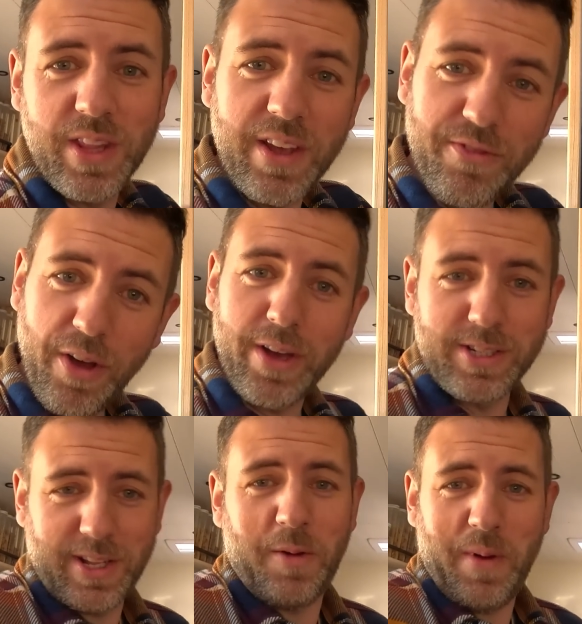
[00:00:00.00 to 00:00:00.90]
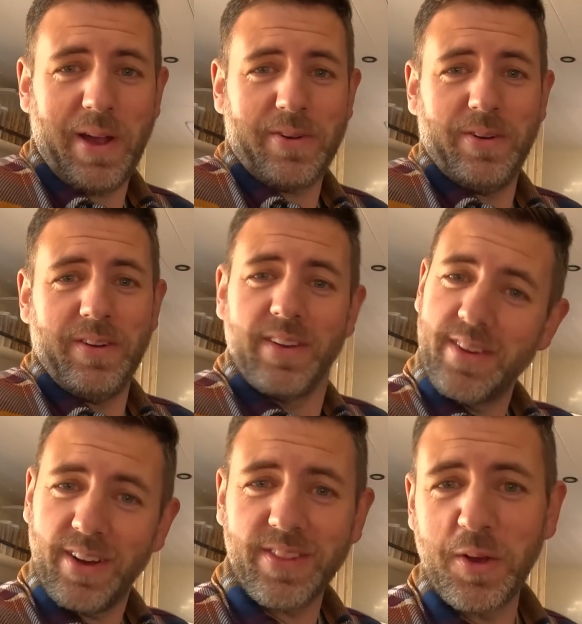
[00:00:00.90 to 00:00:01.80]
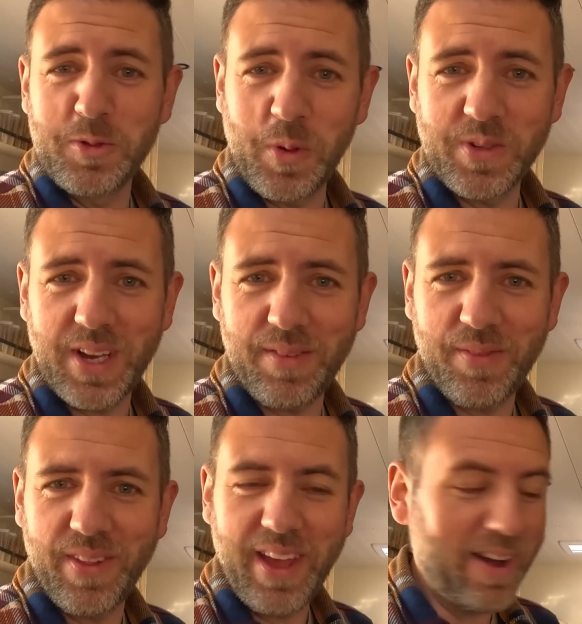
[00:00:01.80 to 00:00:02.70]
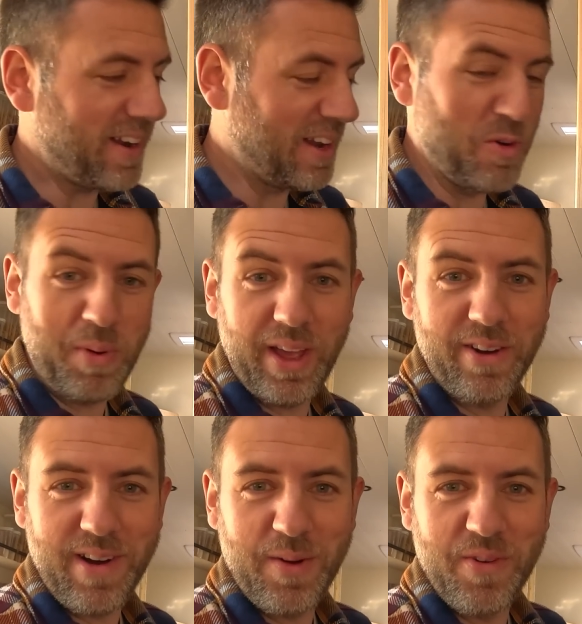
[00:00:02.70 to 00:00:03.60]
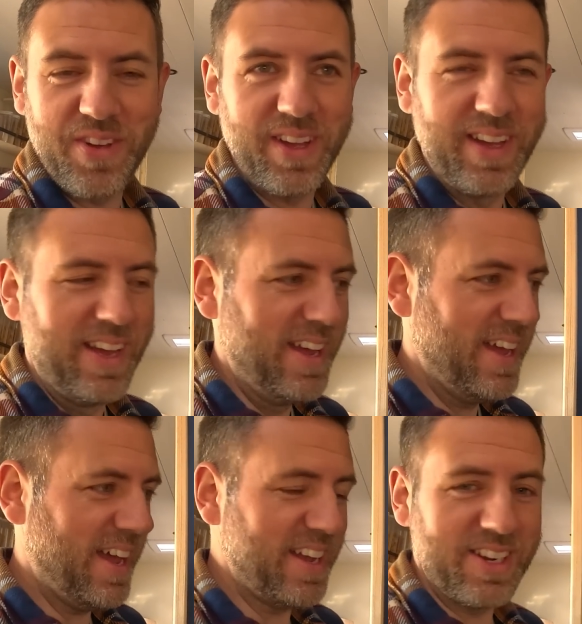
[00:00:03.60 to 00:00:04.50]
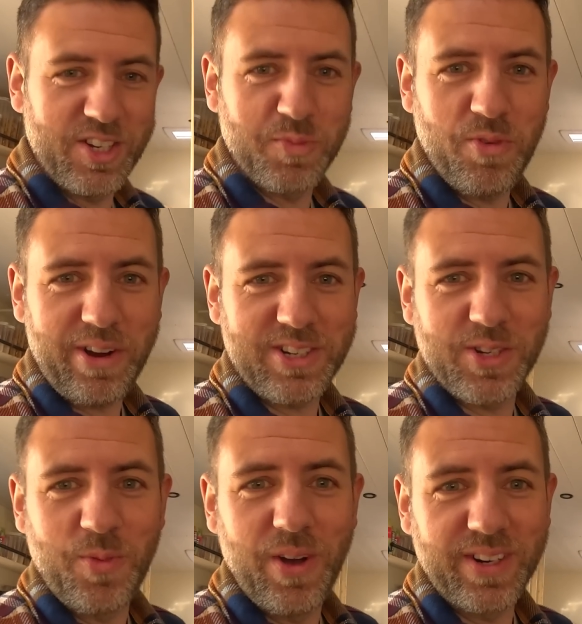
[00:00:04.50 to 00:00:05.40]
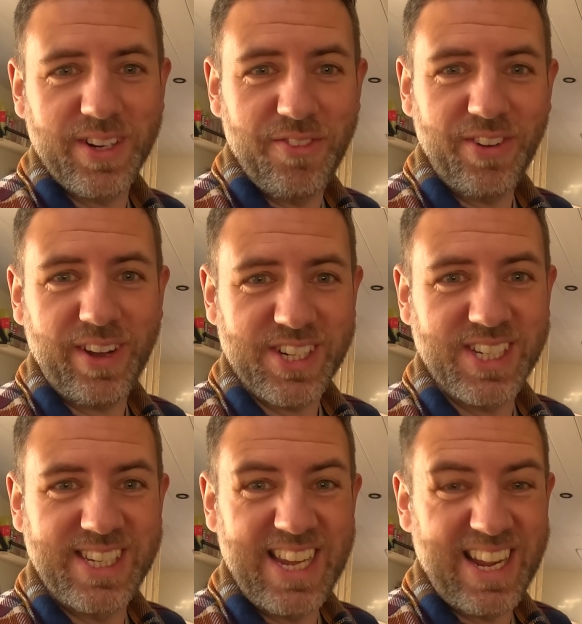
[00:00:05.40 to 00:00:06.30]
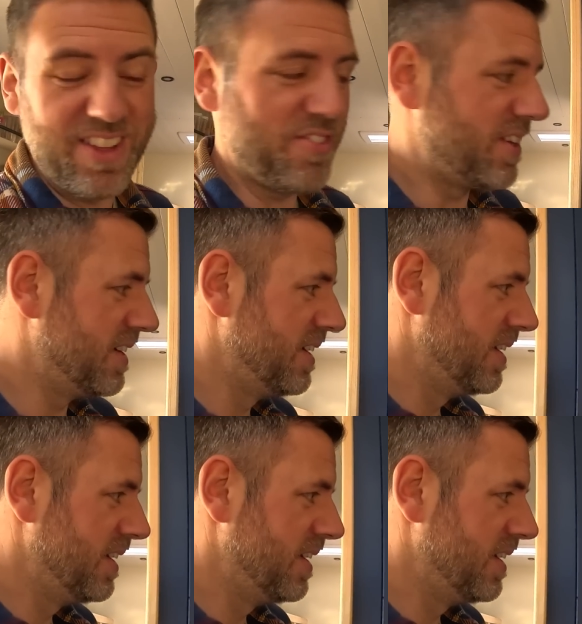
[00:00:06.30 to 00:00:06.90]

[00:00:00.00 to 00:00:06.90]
So the inverter's now back on. God knows what was happening with that. I had a little play around with it and it just miraculously worked. I don't think I actually did anything.